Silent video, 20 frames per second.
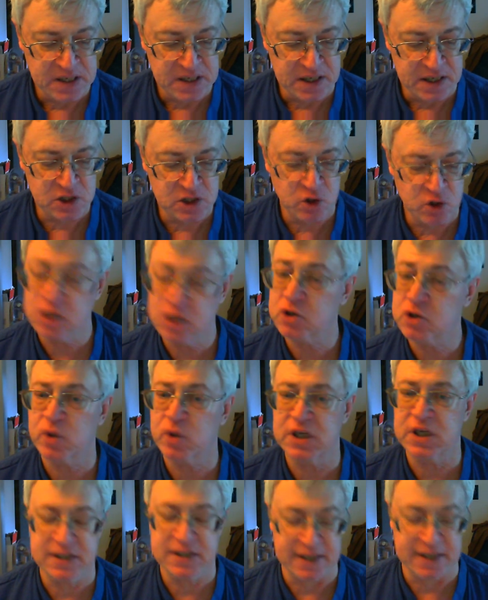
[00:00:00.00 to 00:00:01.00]
Here's
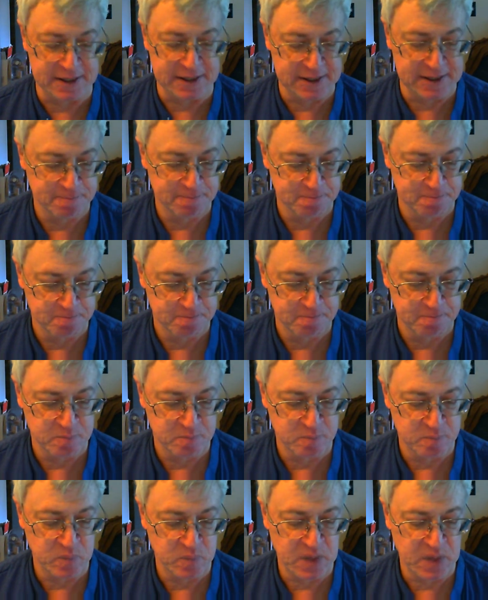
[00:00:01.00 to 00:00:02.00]
what it says.
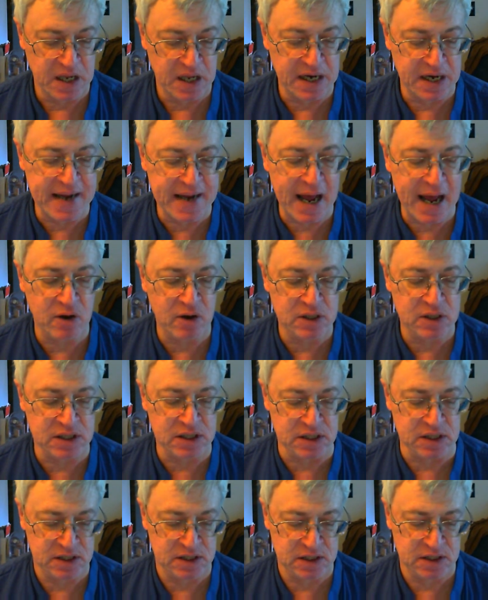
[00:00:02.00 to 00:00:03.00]
An
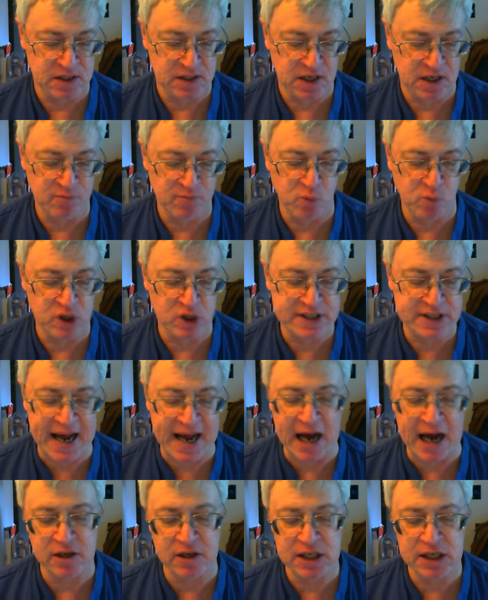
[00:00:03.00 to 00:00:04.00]
analysis of
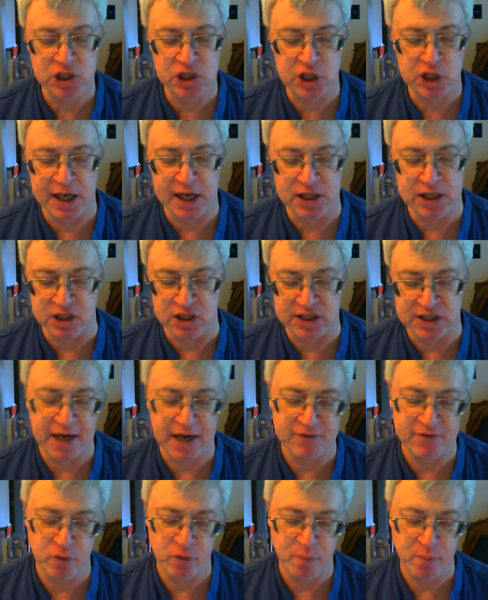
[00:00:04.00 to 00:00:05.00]
mortality changes
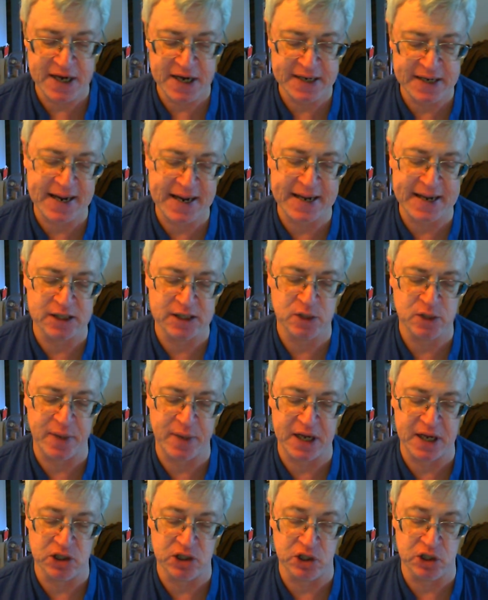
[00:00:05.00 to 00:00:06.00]
after Medicaid
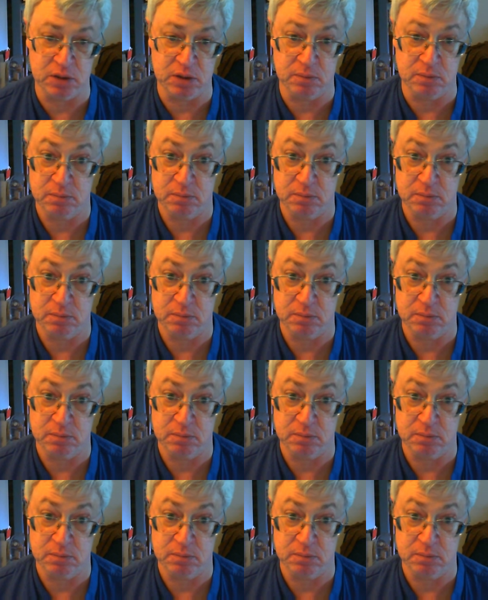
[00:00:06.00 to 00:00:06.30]
expansion.